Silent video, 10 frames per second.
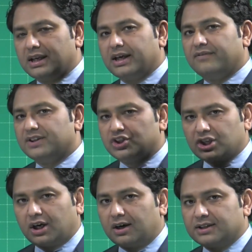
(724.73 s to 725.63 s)
given
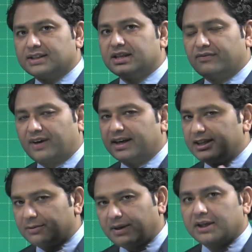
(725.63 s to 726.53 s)
charge
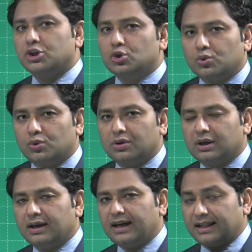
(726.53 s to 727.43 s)
divided by 2
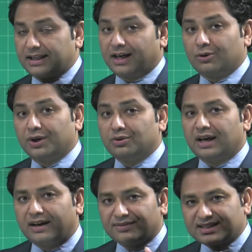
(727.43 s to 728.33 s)
and they are going to
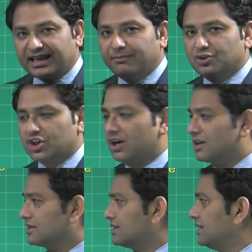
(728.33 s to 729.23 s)
have same
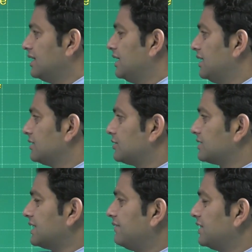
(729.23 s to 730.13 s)
charge. So
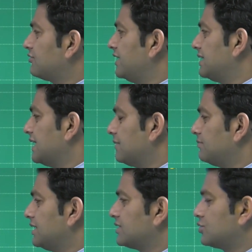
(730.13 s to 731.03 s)
7, 3, 10
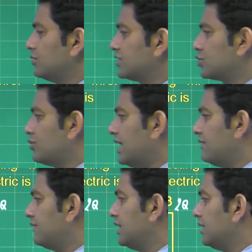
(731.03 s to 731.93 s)
plus 2 is
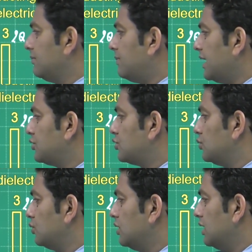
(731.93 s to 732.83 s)
12 by
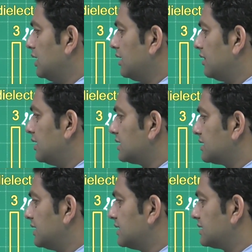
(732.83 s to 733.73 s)
2.
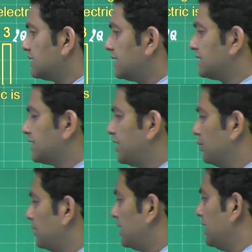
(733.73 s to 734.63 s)
This is
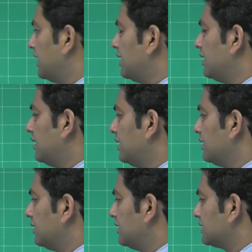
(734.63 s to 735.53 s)
6q here,
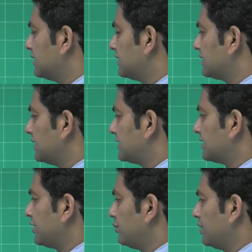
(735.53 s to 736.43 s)
this is
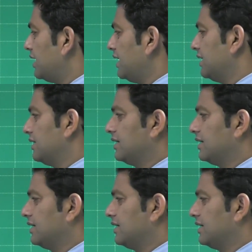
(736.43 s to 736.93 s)
6q here,